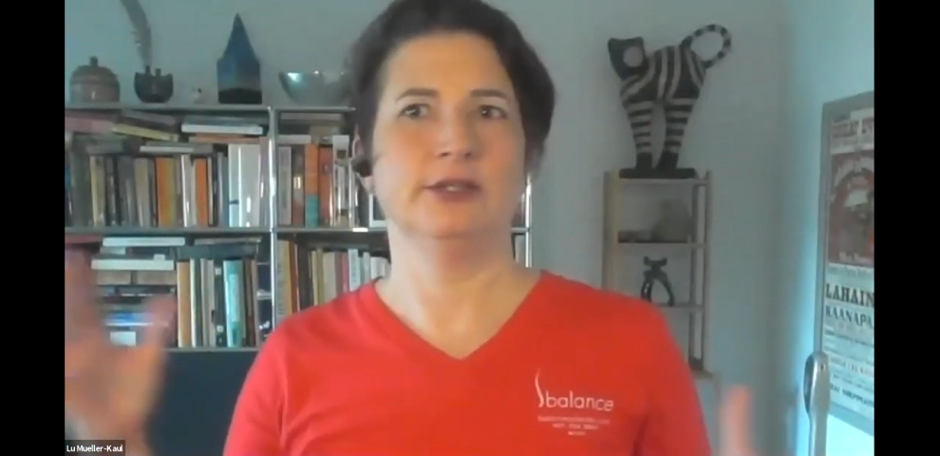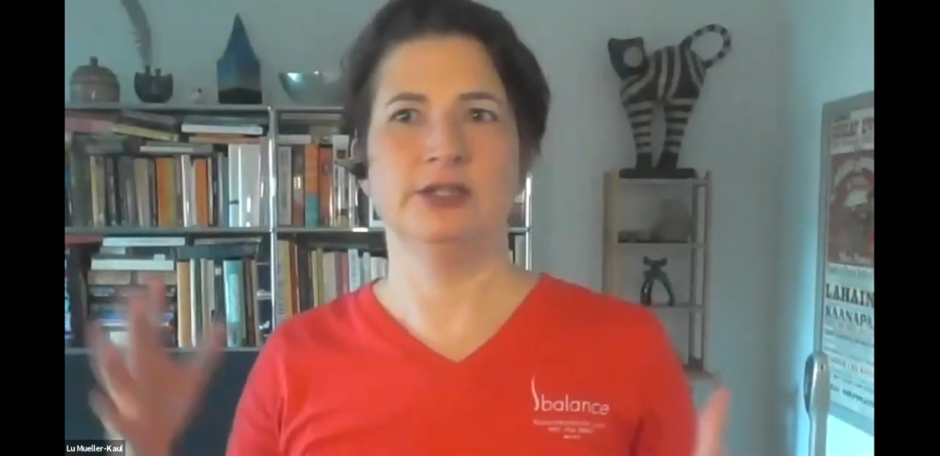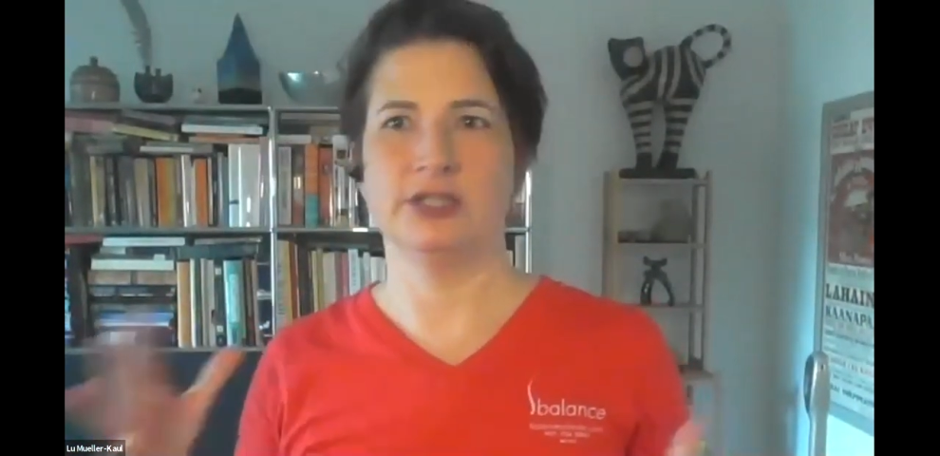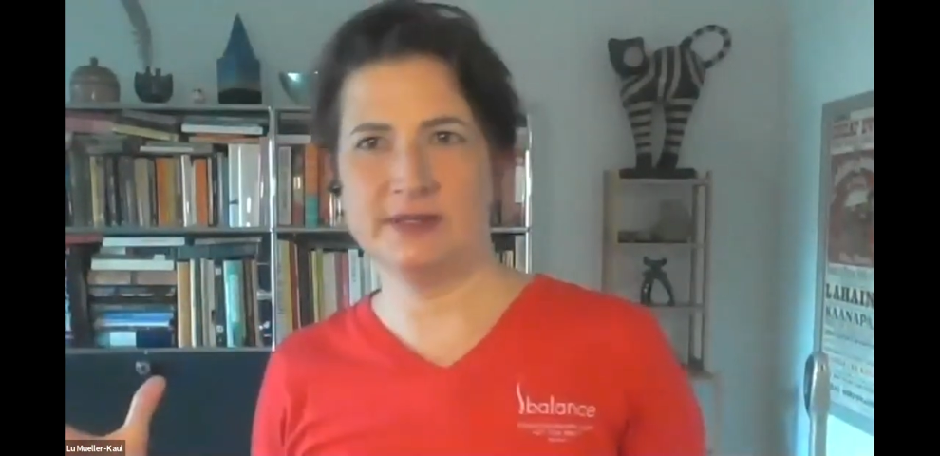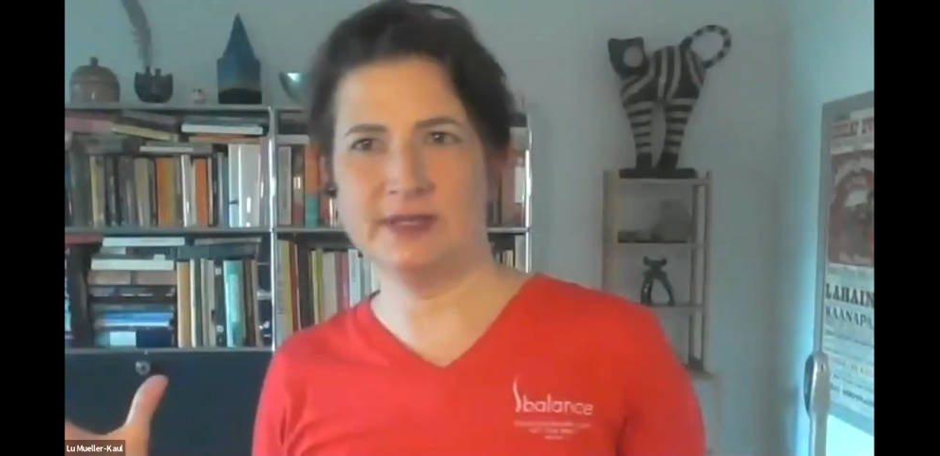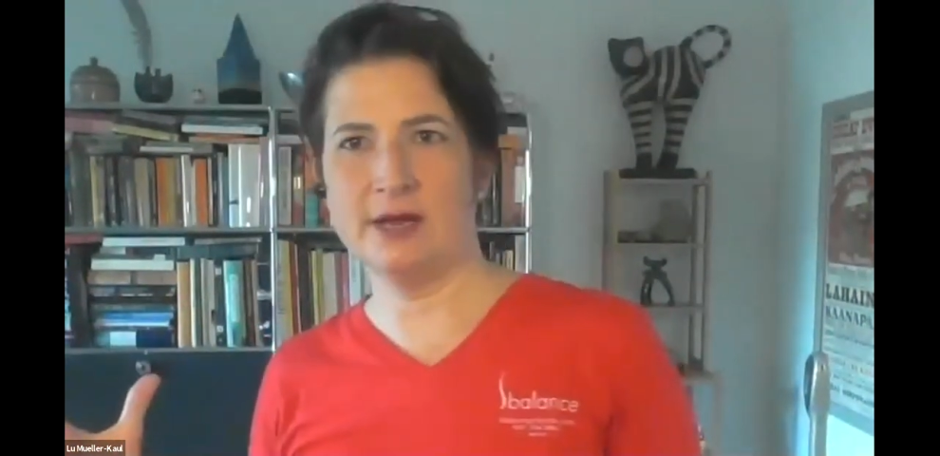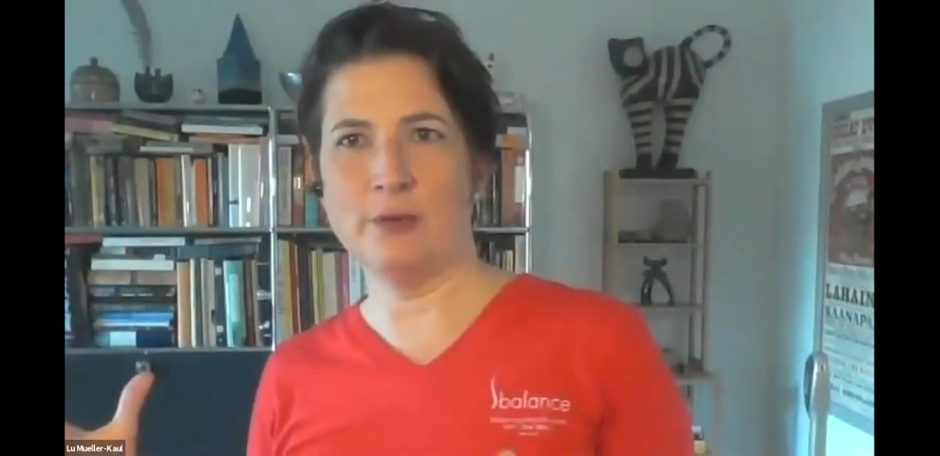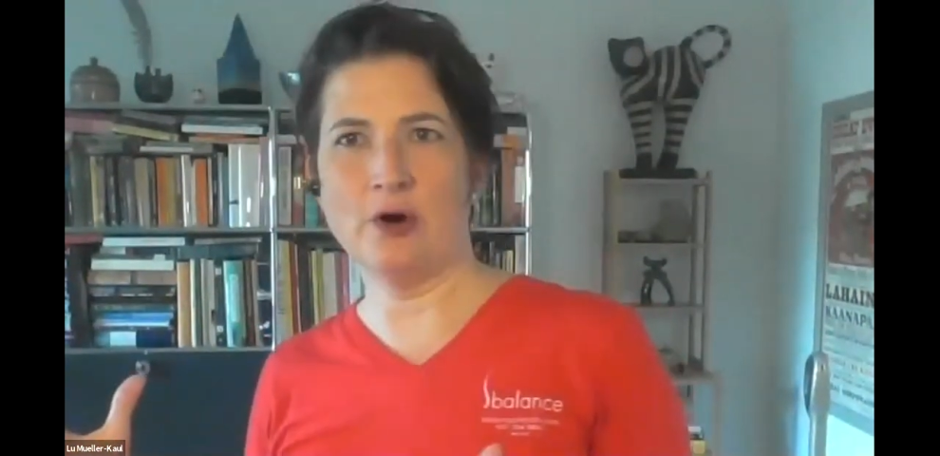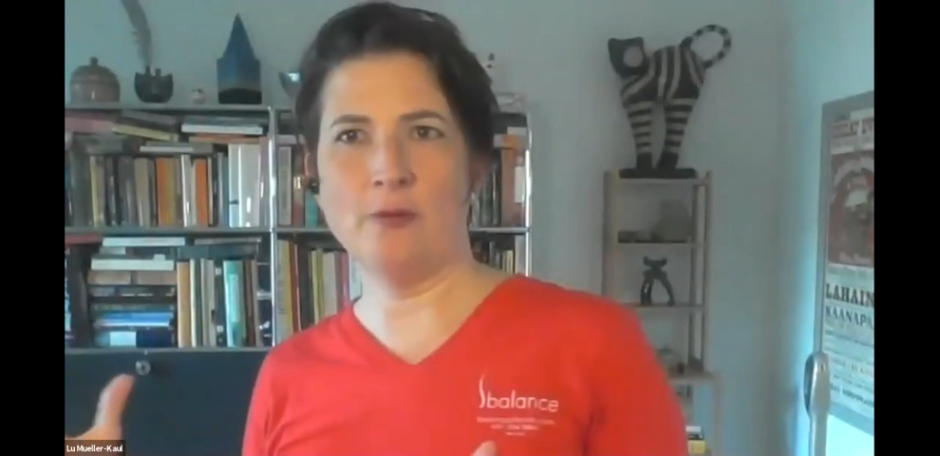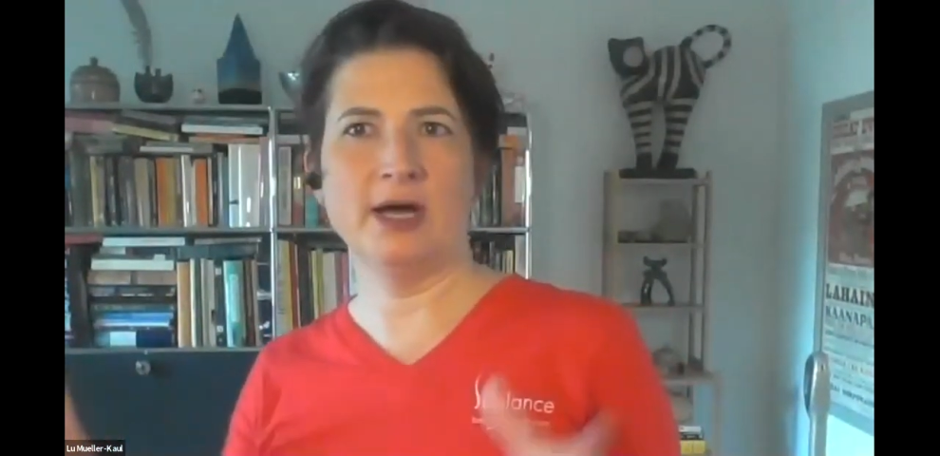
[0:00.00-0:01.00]
Just stay
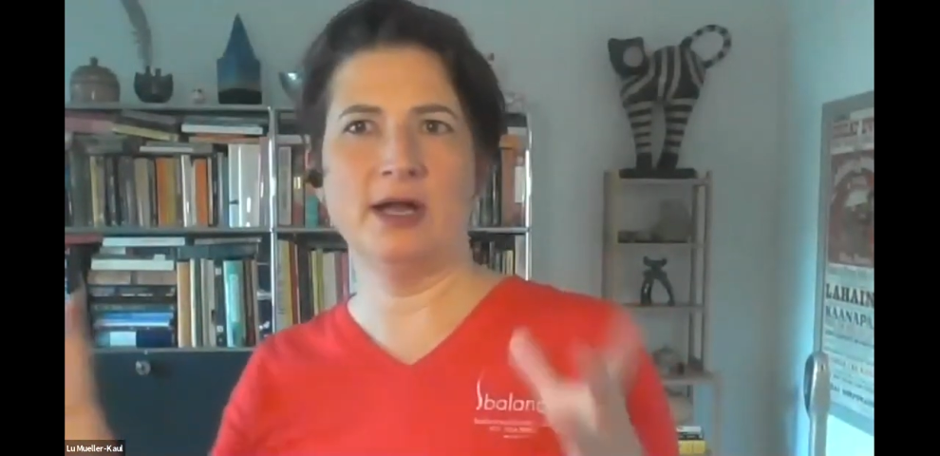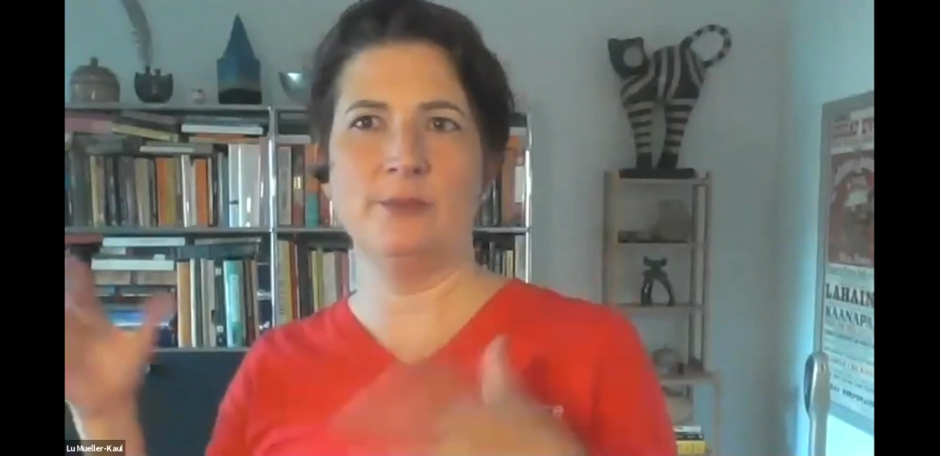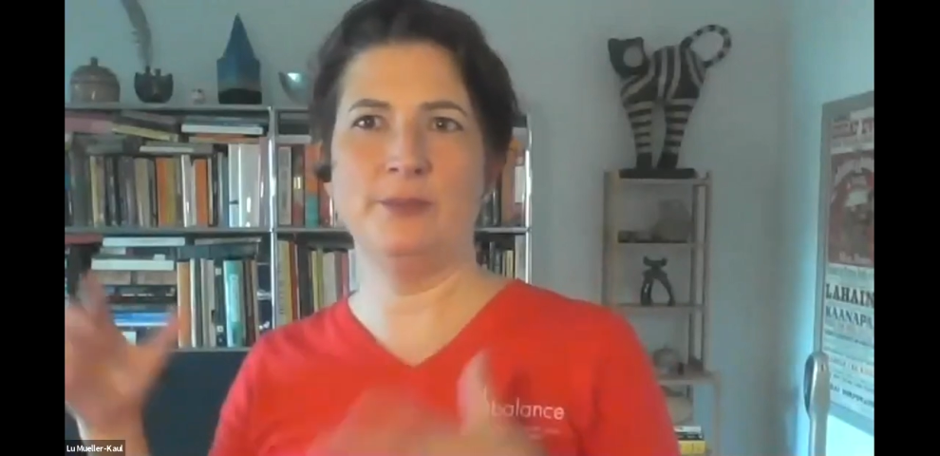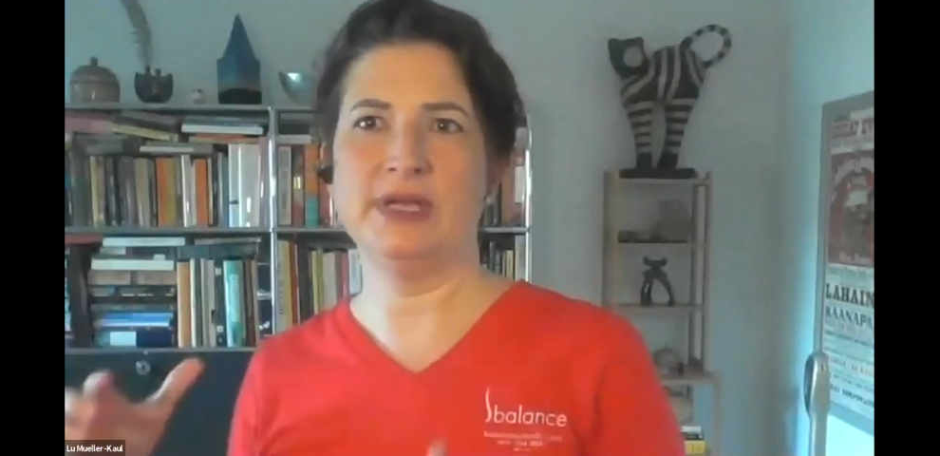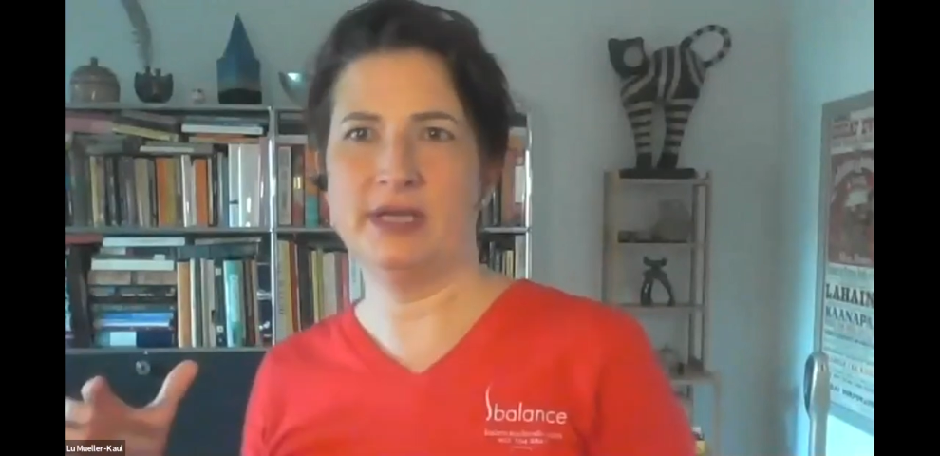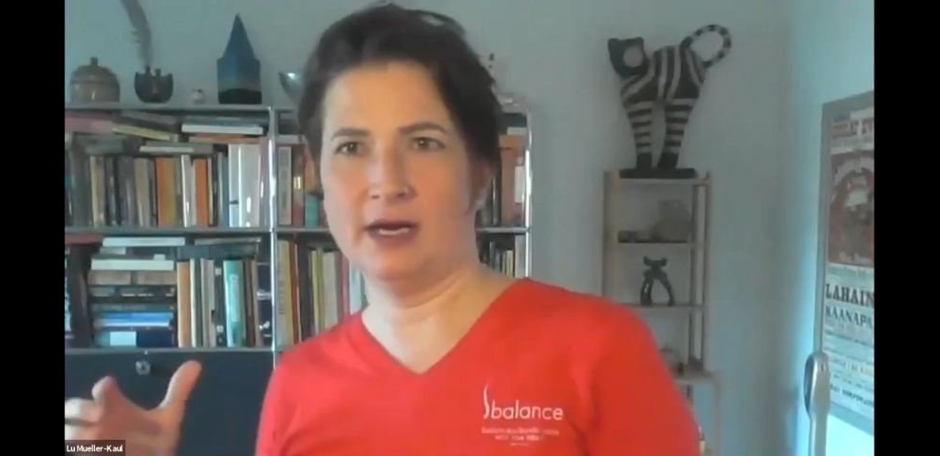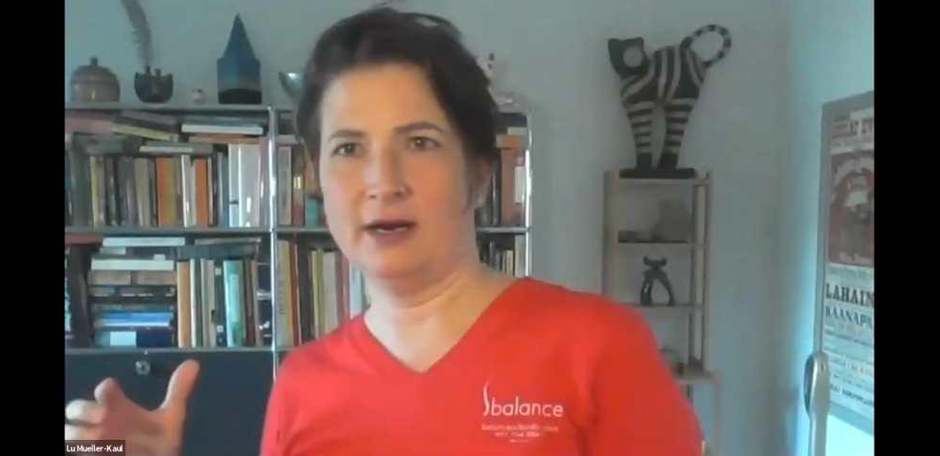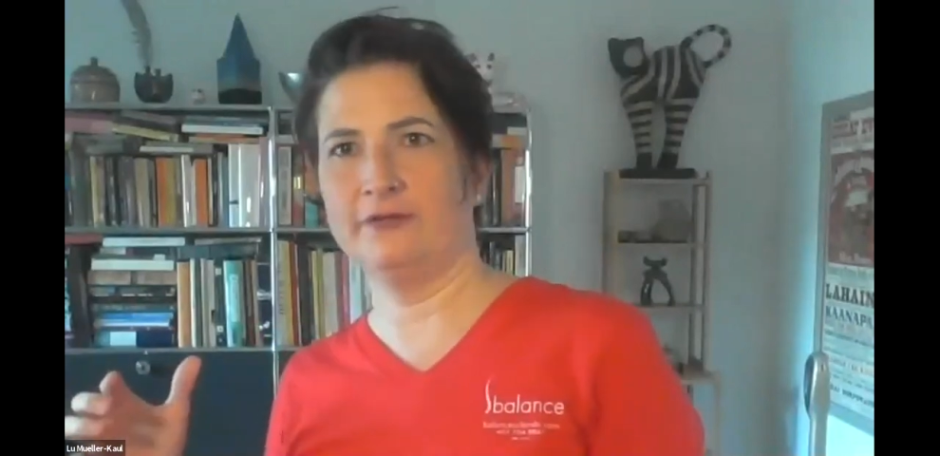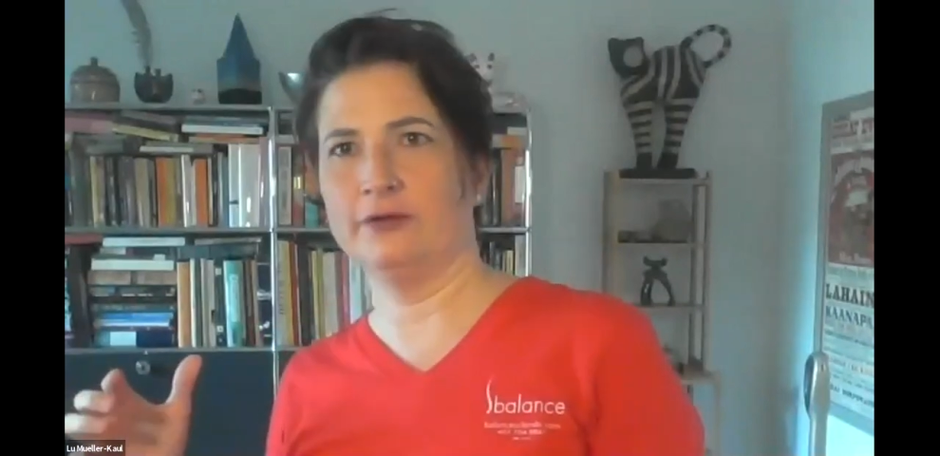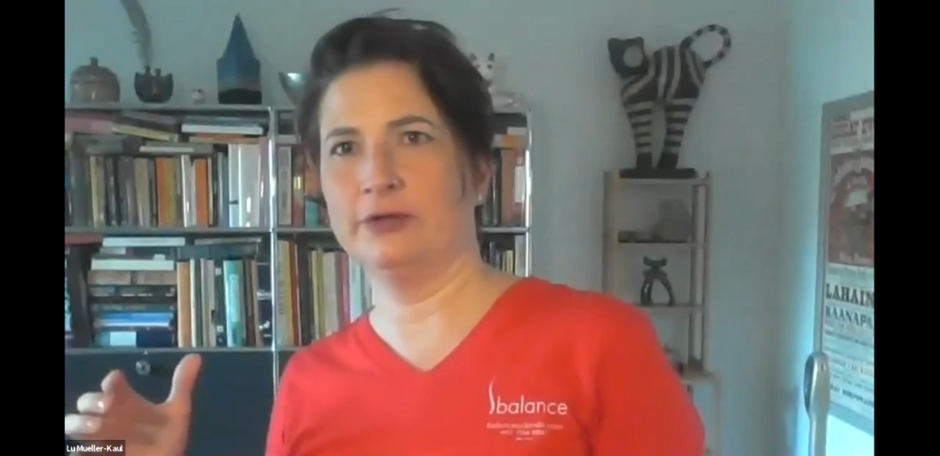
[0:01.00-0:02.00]
mobile, be
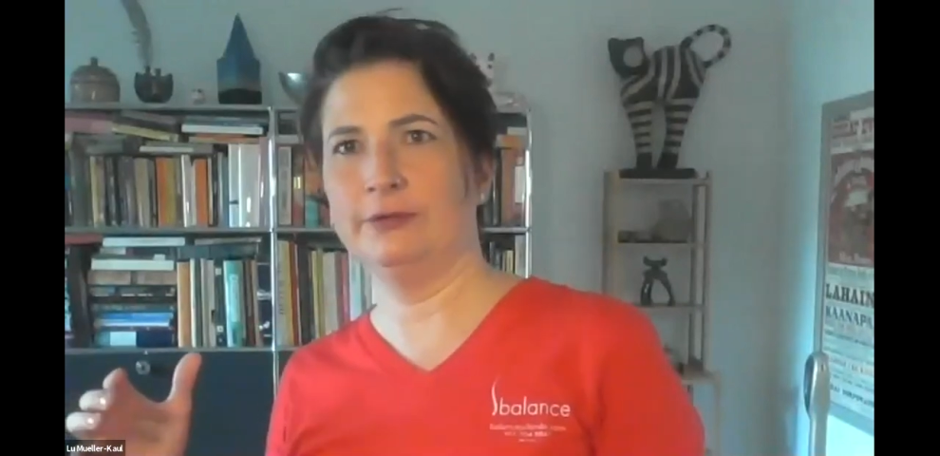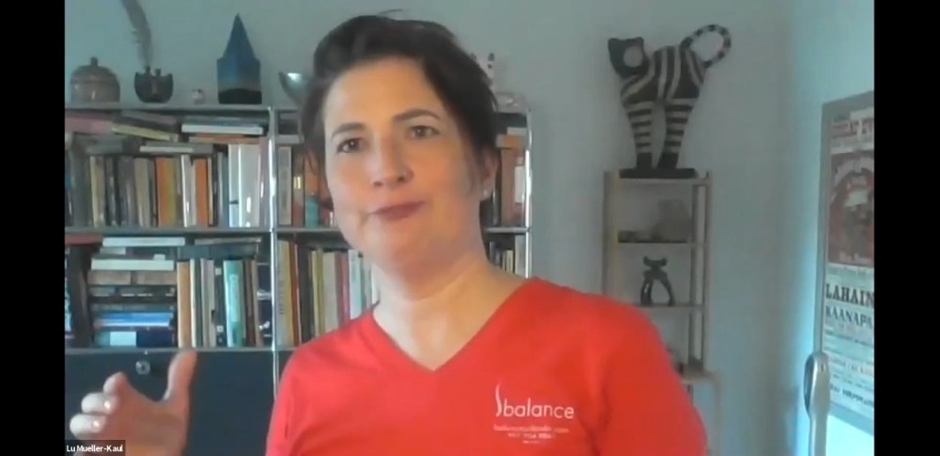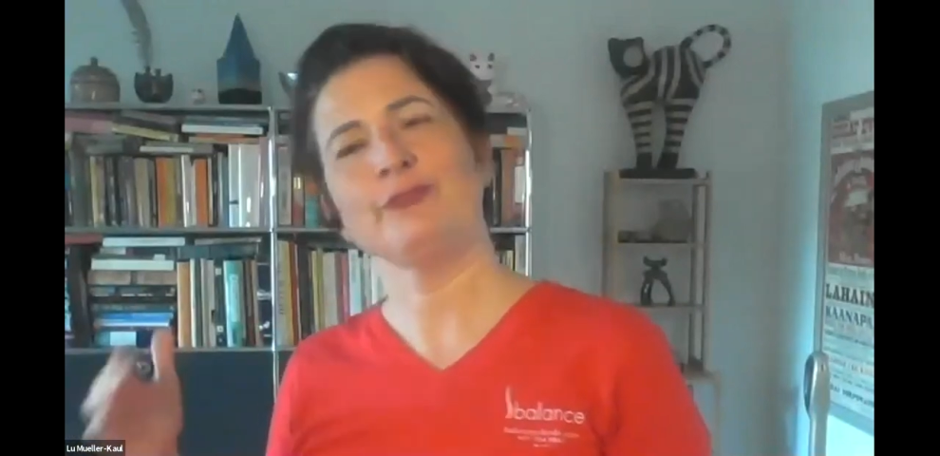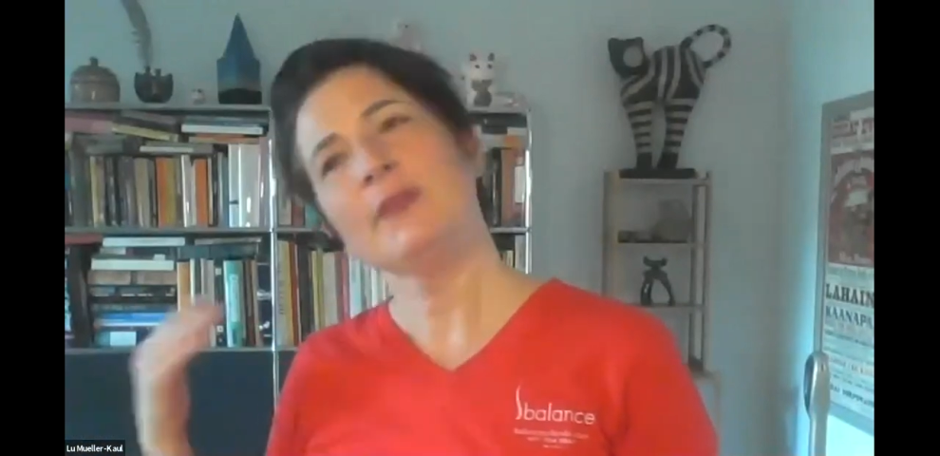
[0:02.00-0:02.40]
careful.